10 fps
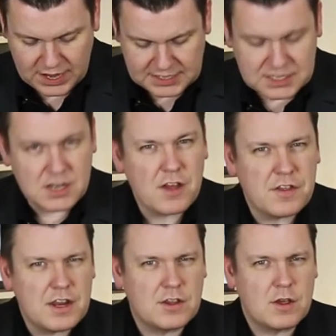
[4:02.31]
it's
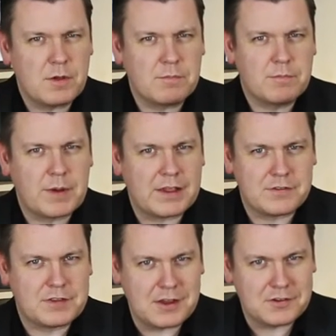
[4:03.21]
nothing to do but
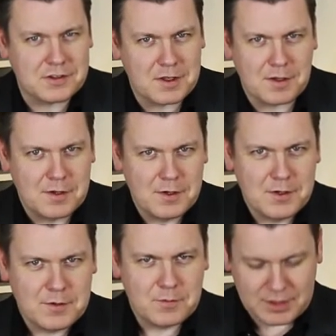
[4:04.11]
presentationally
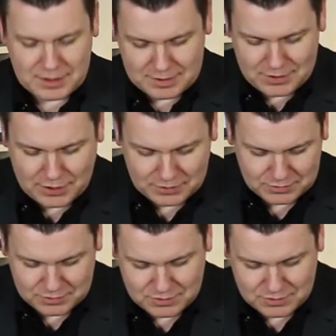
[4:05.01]
with the little,